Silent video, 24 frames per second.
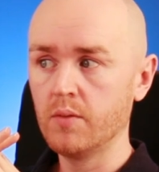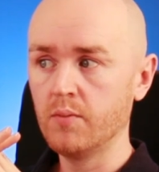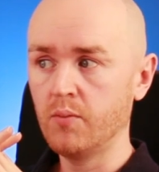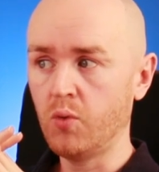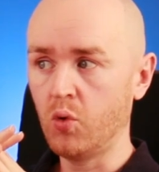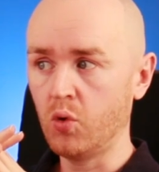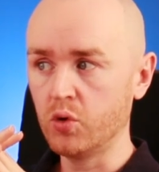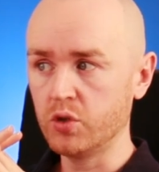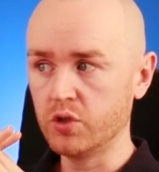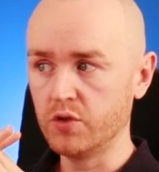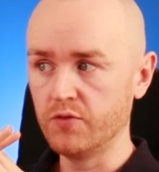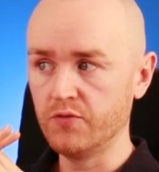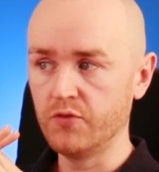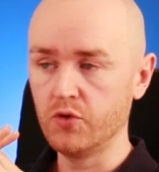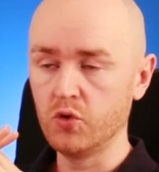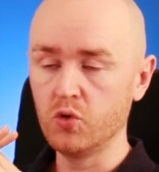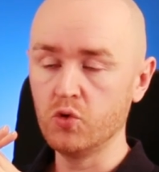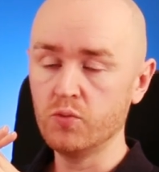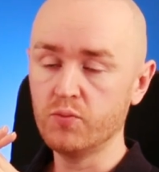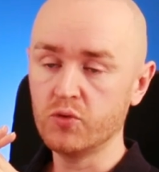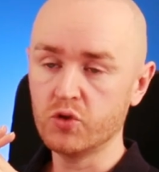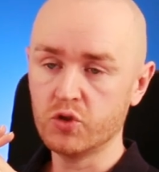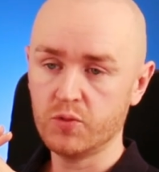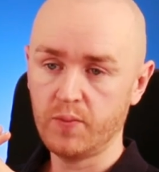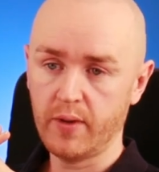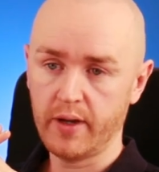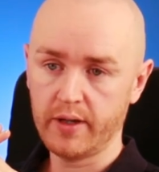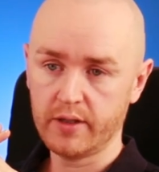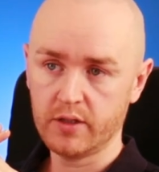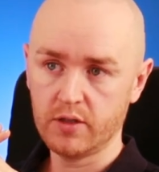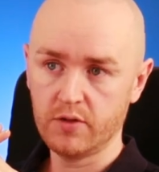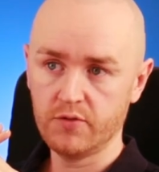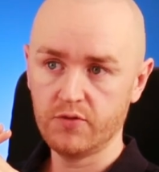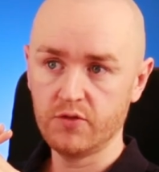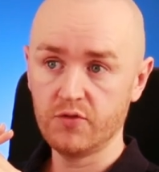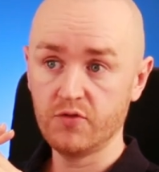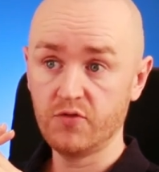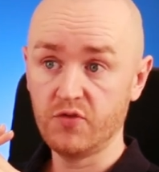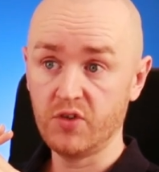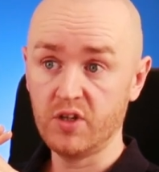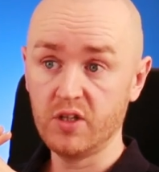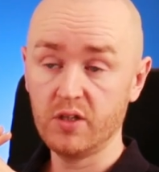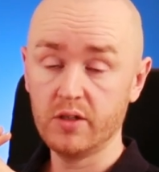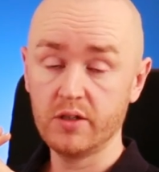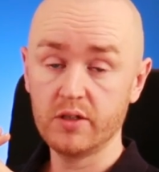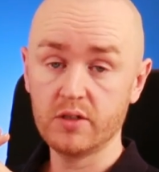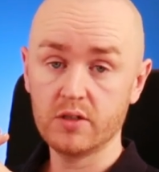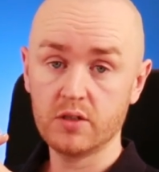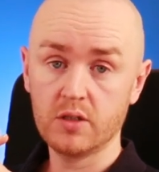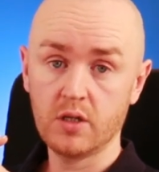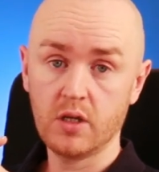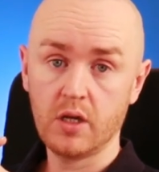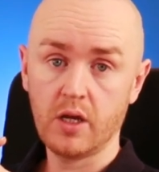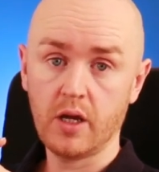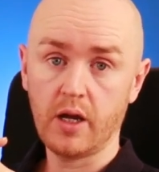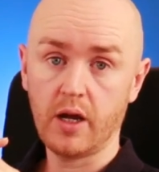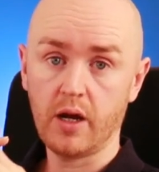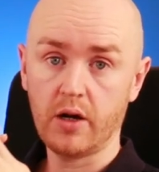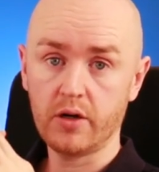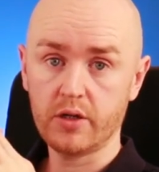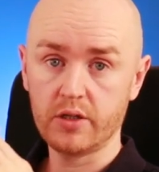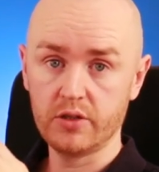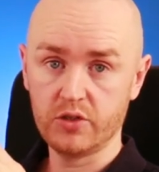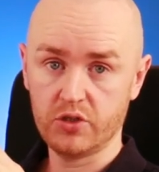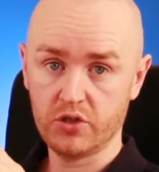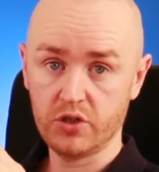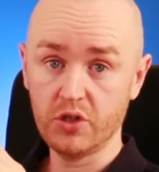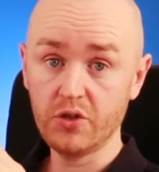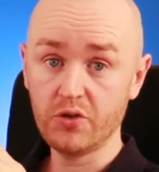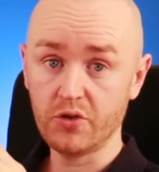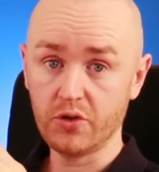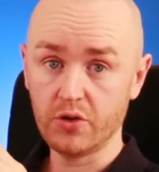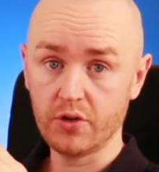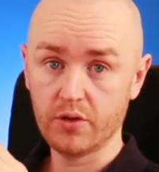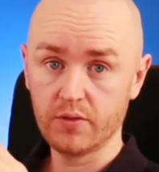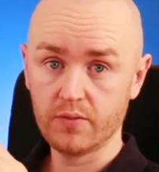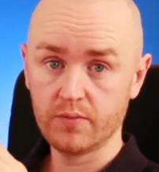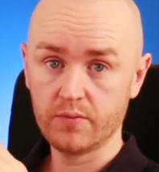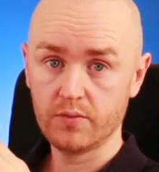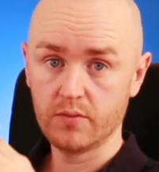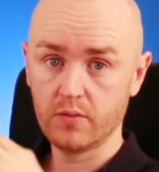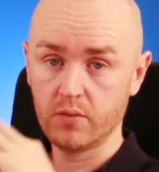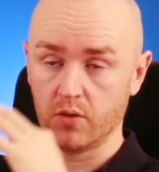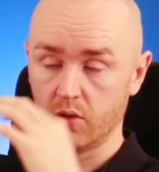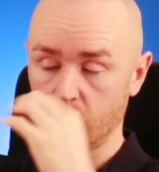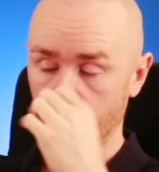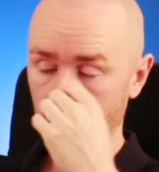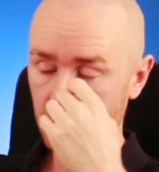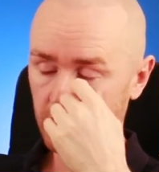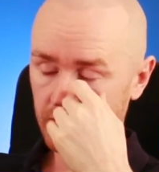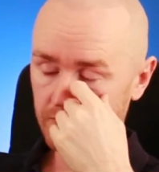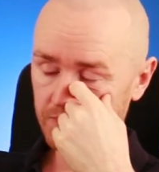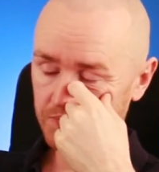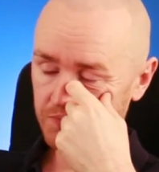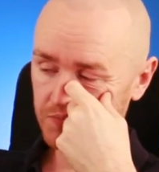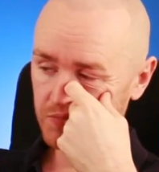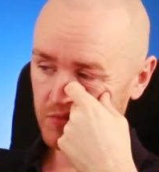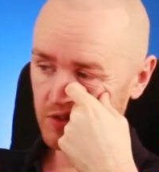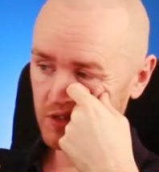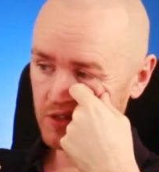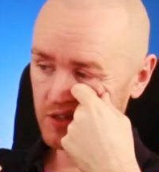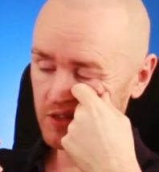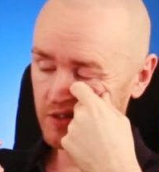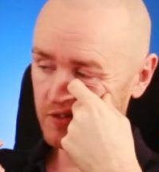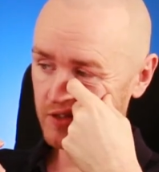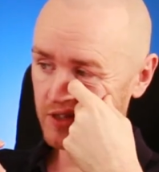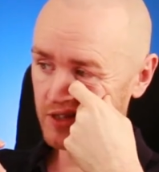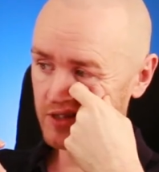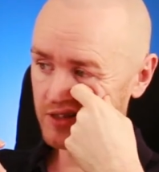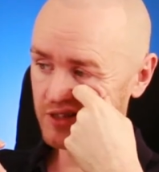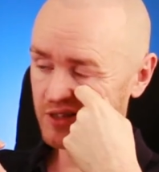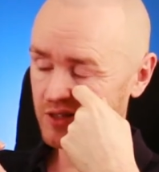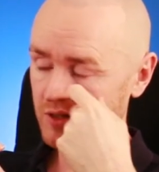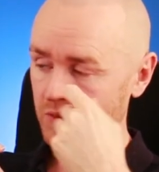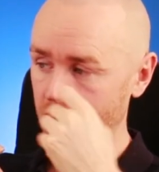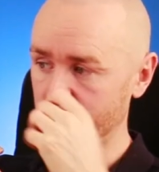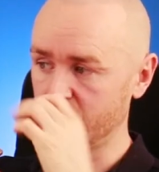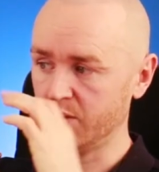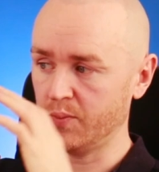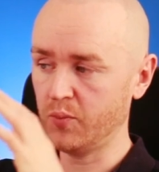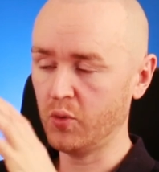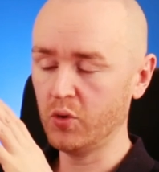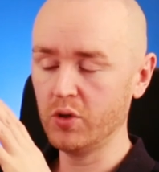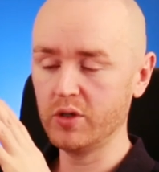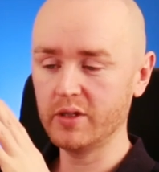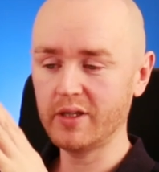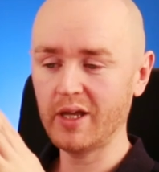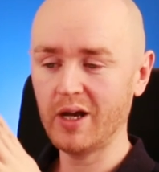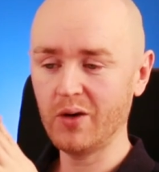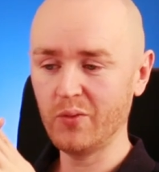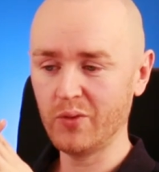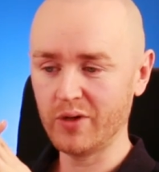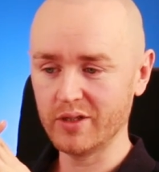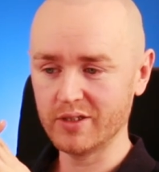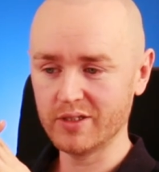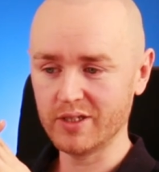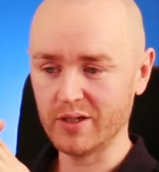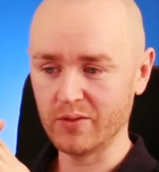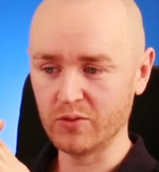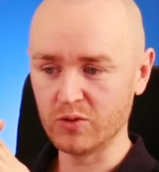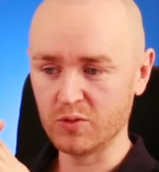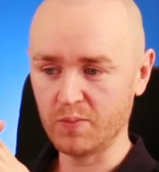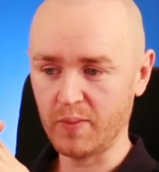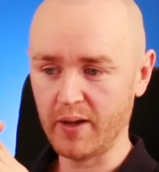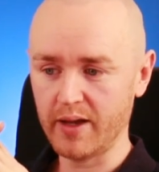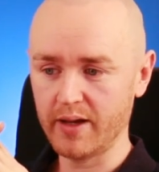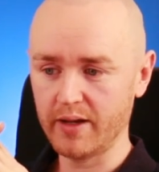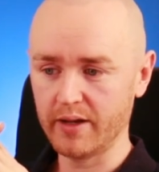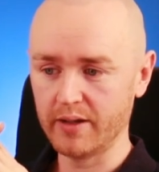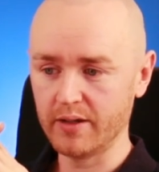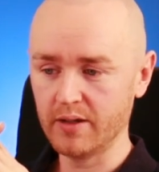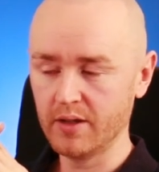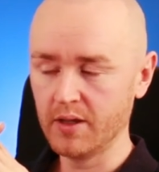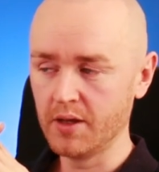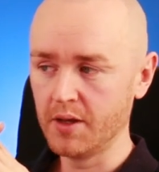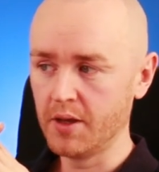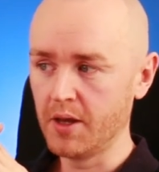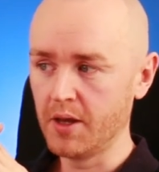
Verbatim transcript: point of view and perspective and feelings are considered, okay? And then to put it that way, it sounds bad,